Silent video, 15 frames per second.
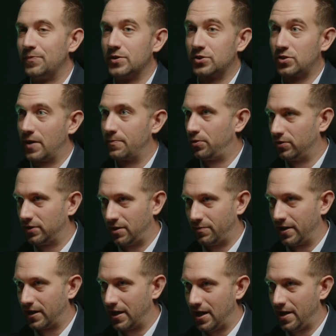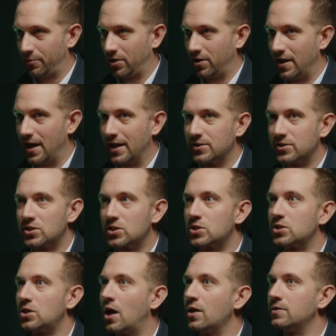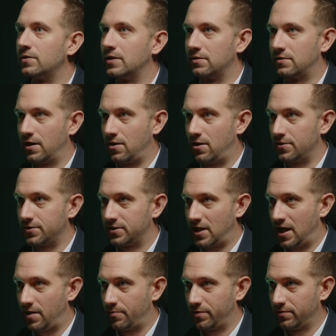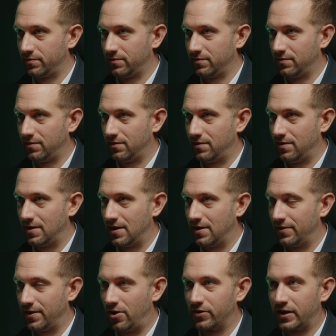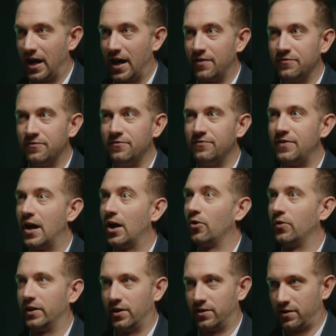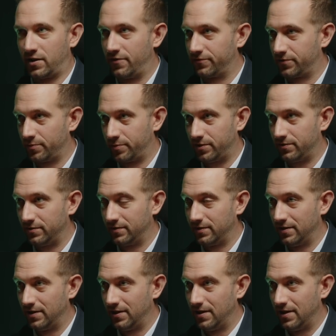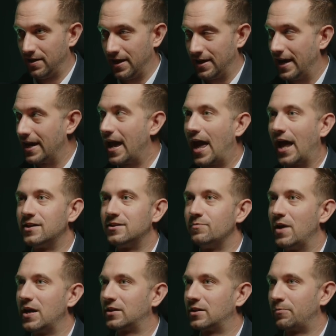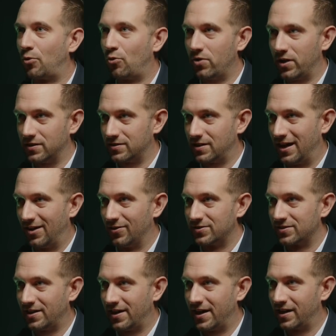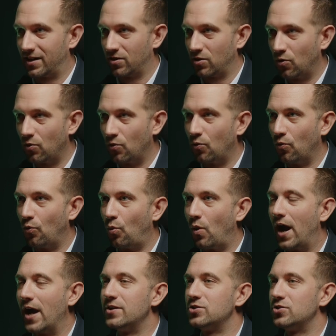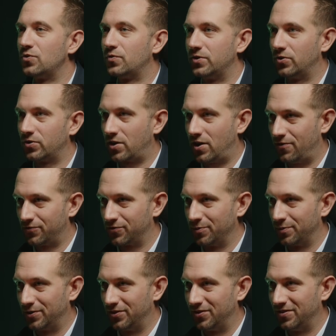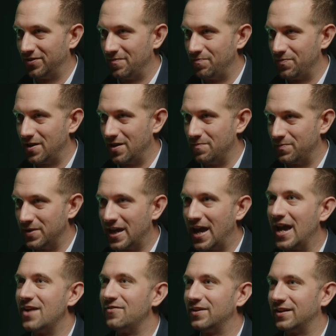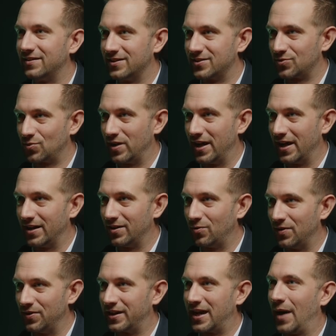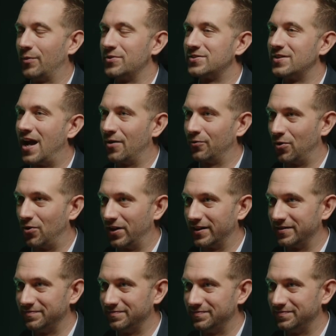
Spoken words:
So I pulled out my camera and suddenly they all stopped and they all got very uncomfortable. And I had to make the point. I was like, why do you feel comfortable behaving this way when the camera's not rolling?